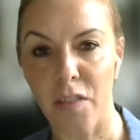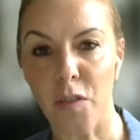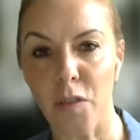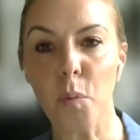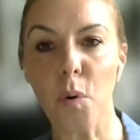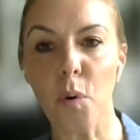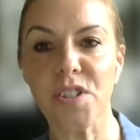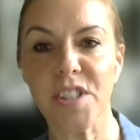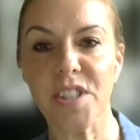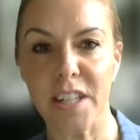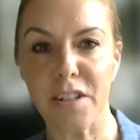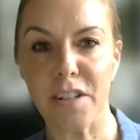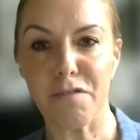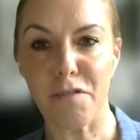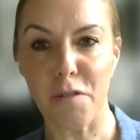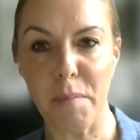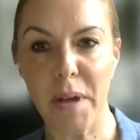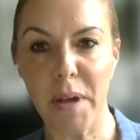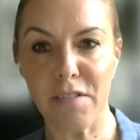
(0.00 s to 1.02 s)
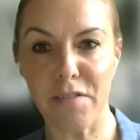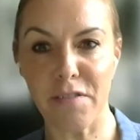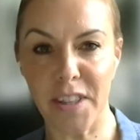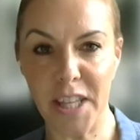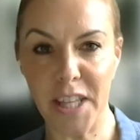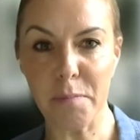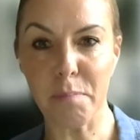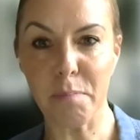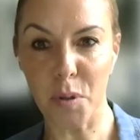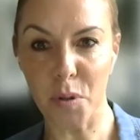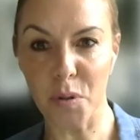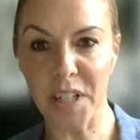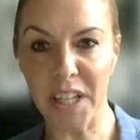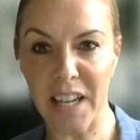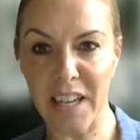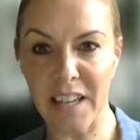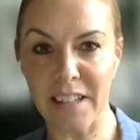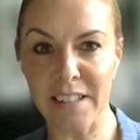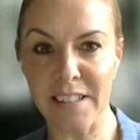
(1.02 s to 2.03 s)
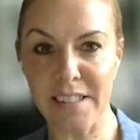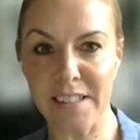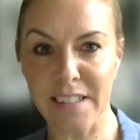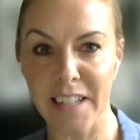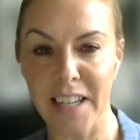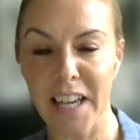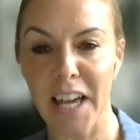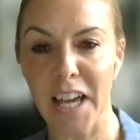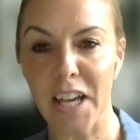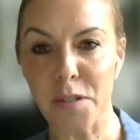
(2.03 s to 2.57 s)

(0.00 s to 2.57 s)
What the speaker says: The what's in it for me, for the employees,